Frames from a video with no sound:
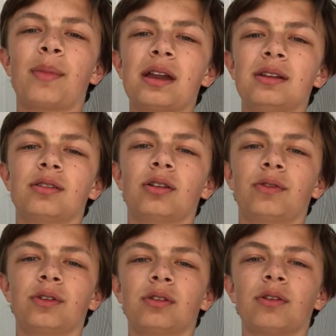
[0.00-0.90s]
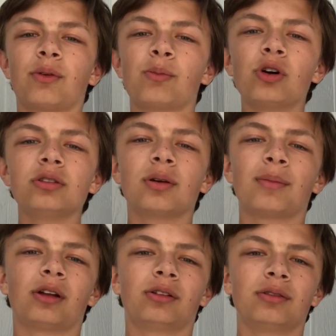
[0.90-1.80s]
any surface, from wood to
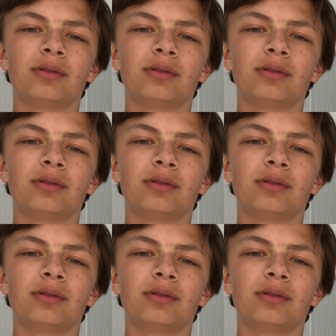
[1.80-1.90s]
metal.